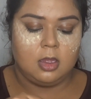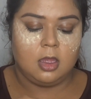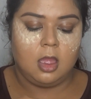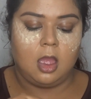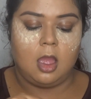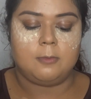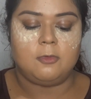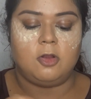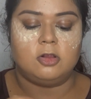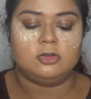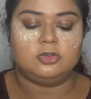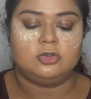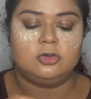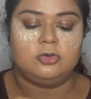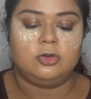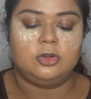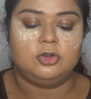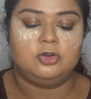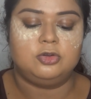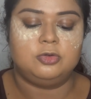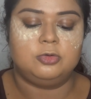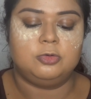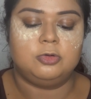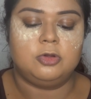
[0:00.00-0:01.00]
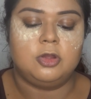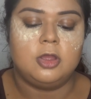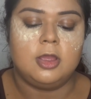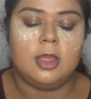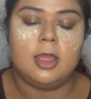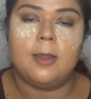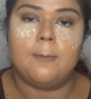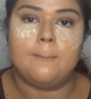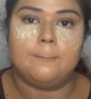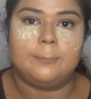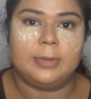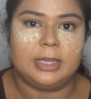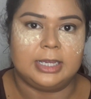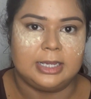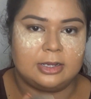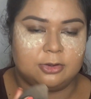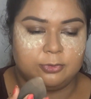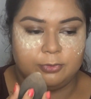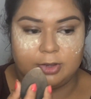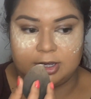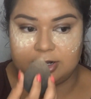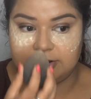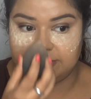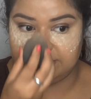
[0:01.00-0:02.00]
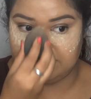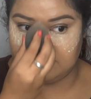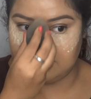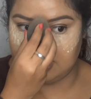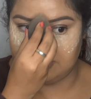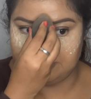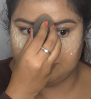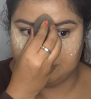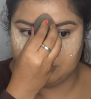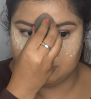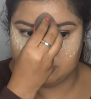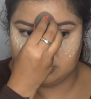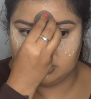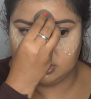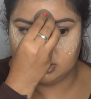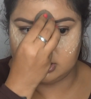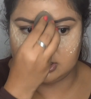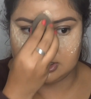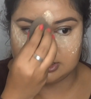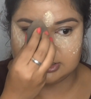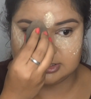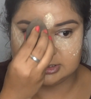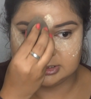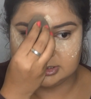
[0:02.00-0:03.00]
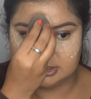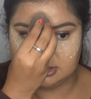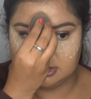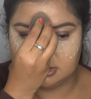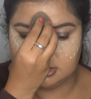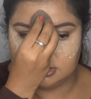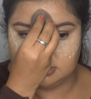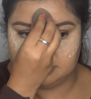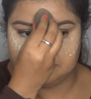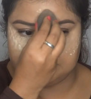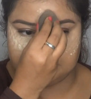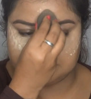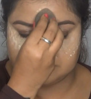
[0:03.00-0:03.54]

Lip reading: I'm also going to bake wherever I've put the concealer.